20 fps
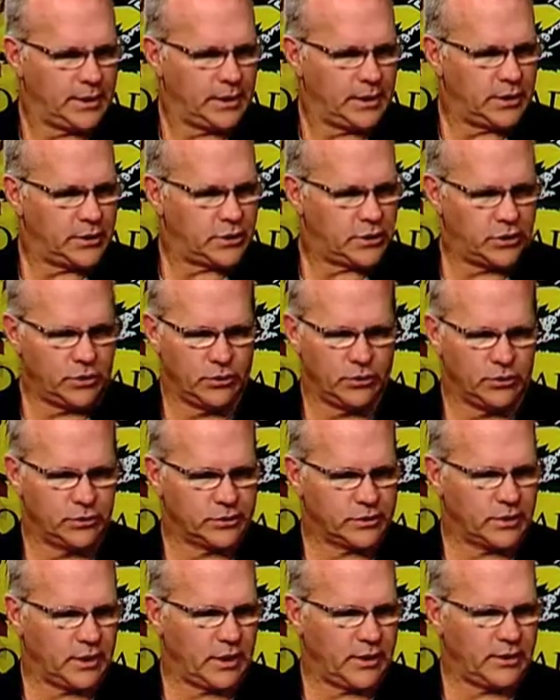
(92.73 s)

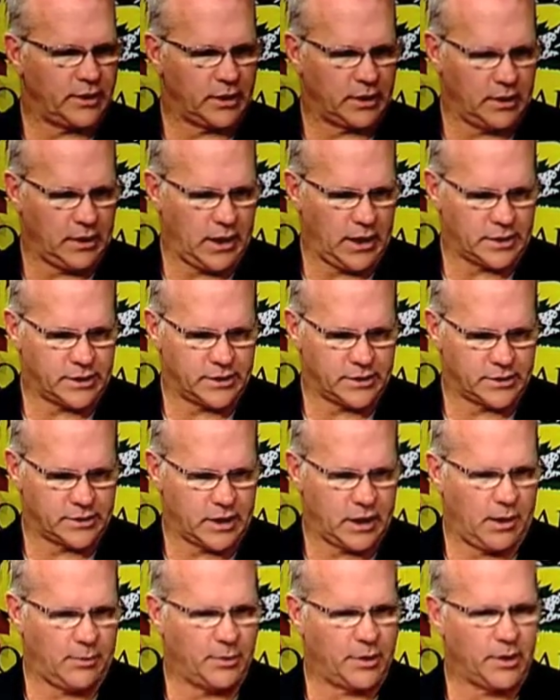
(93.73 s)
issues on the elections
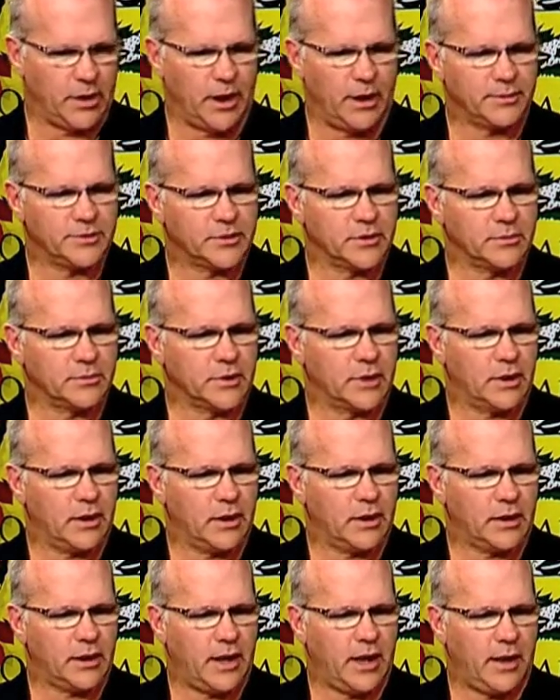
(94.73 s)
coming up, some
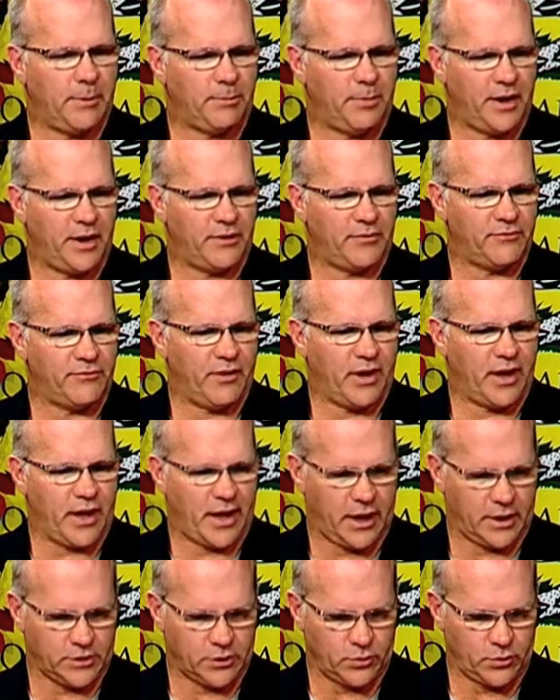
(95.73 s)
ca campaign
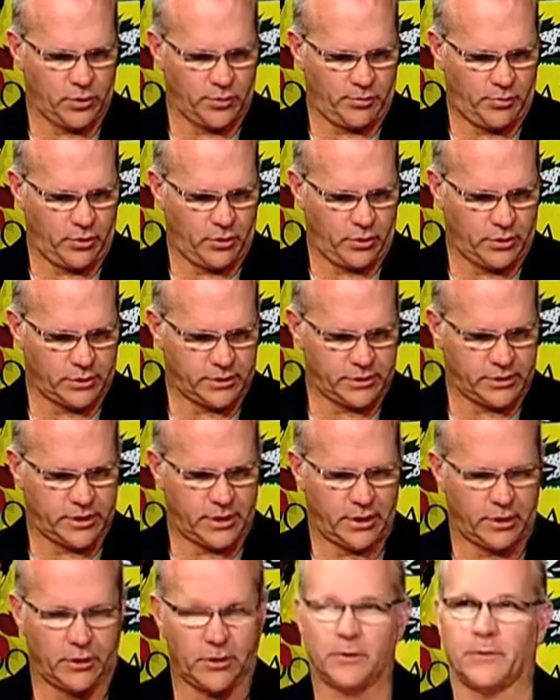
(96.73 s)
financial reports
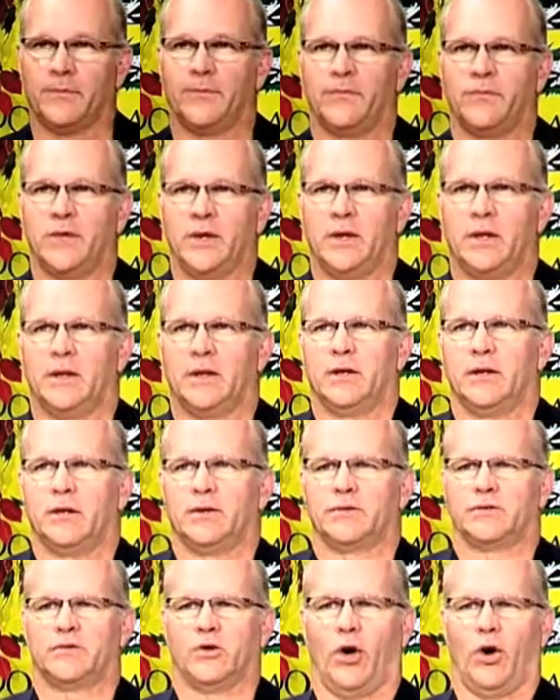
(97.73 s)
here.
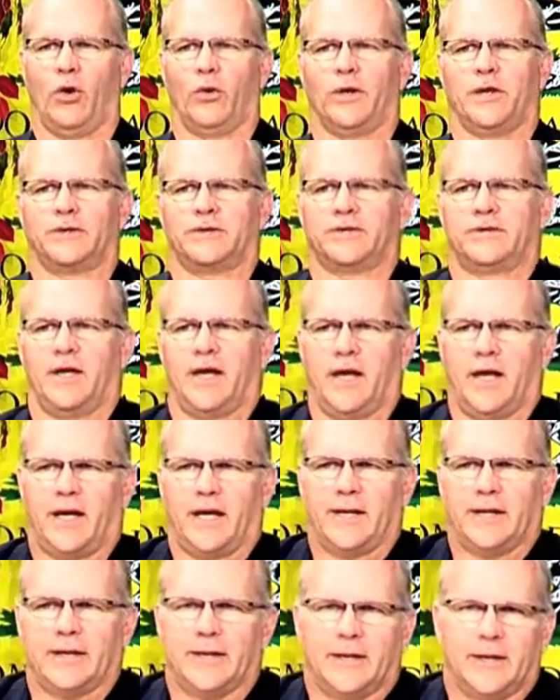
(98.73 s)
So it's
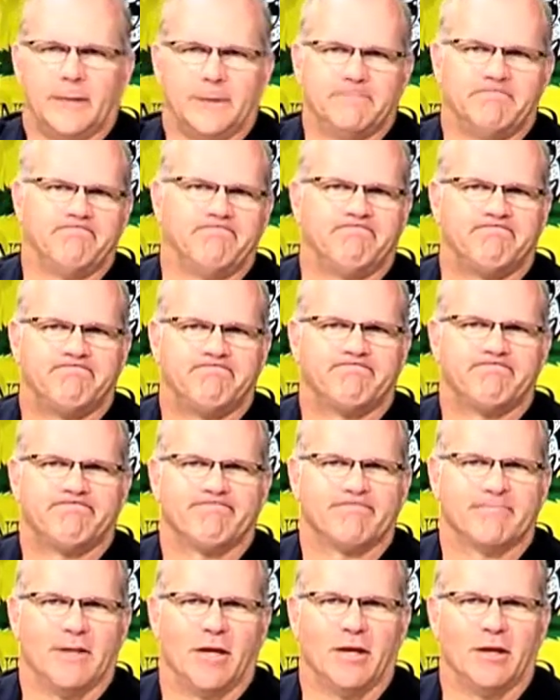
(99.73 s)
a, uh, a,
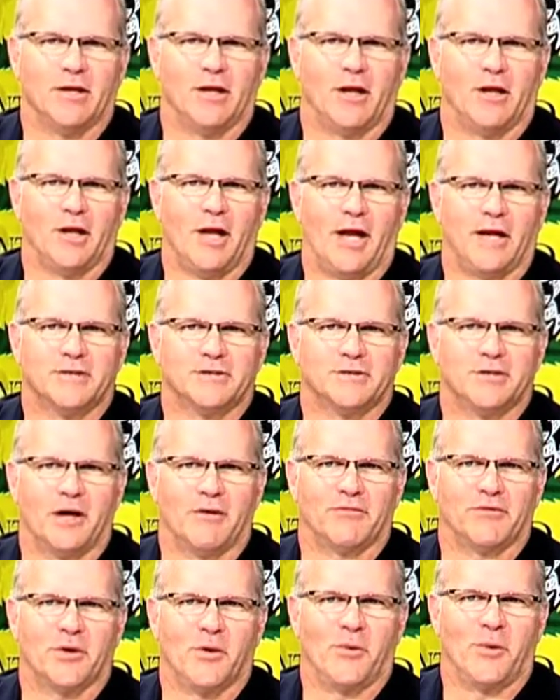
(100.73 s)
a lot of
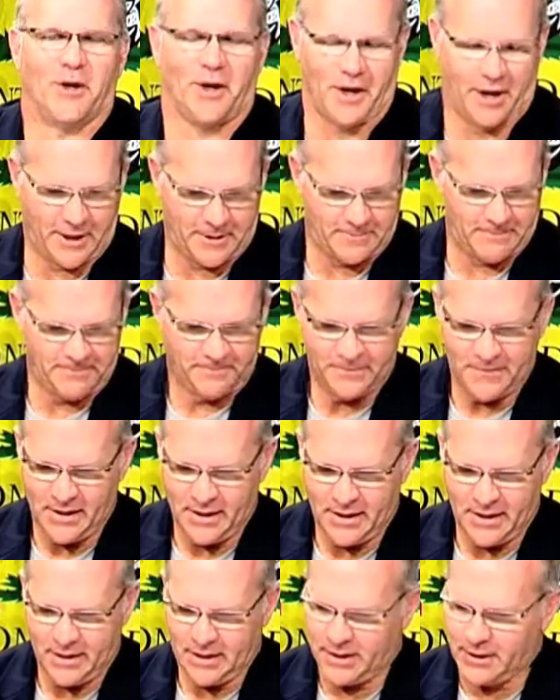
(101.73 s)
stuff going on
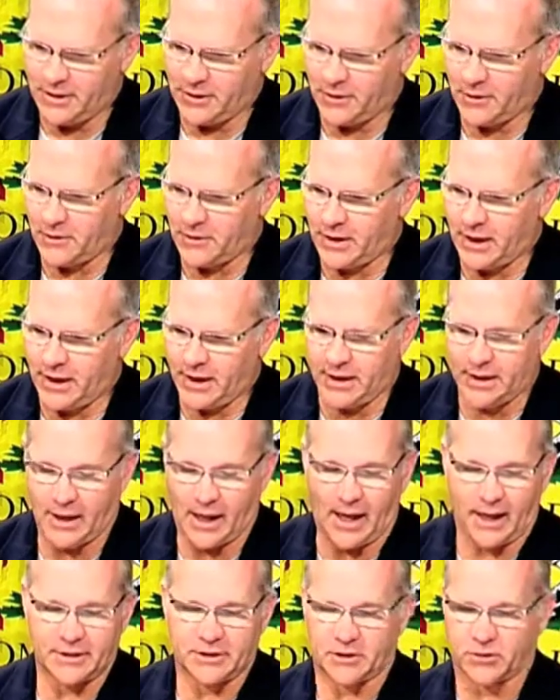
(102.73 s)
here. And
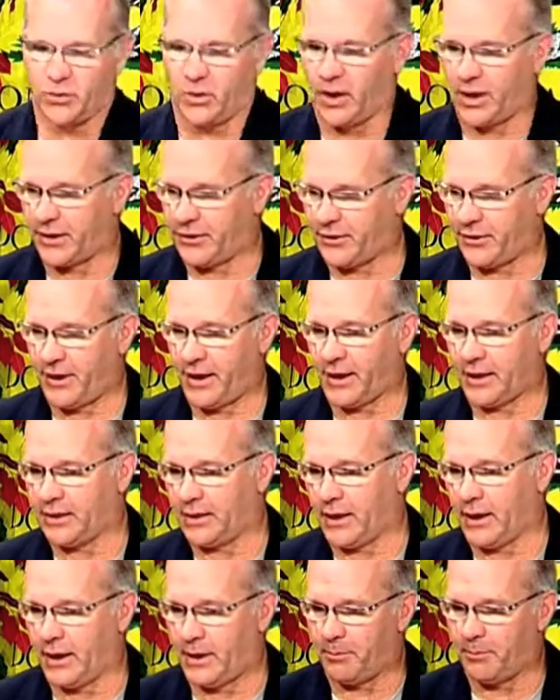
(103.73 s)
I just want to thank
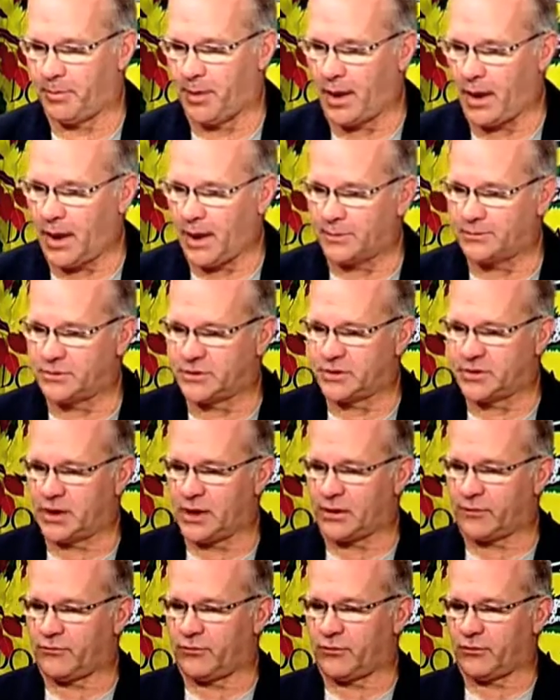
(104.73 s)
uh, Bob
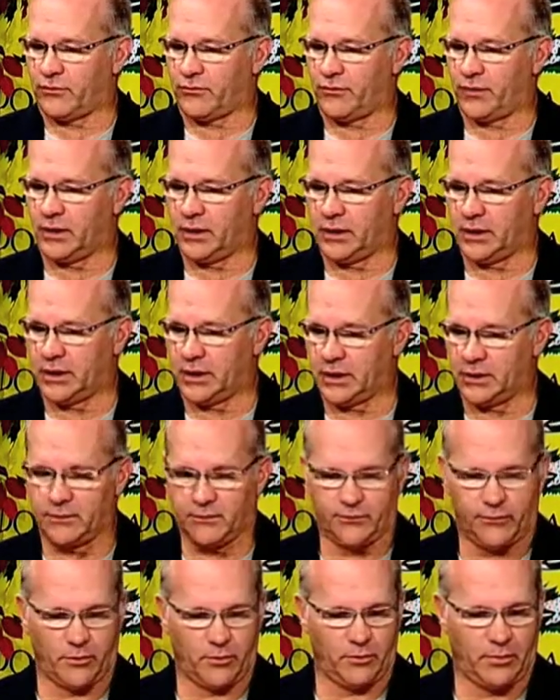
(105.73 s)
Zick for filling in
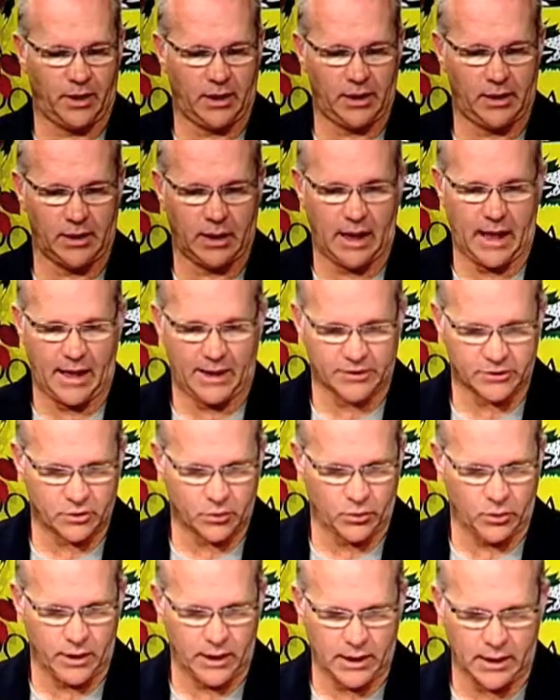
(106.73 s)
for me last
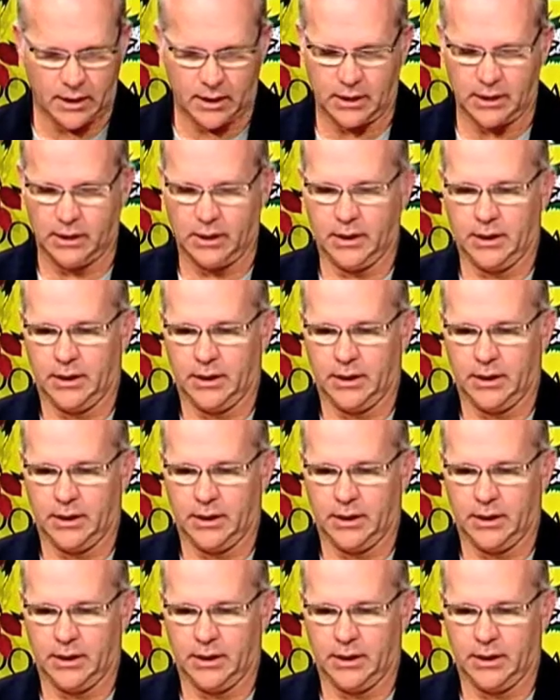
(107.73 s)
week.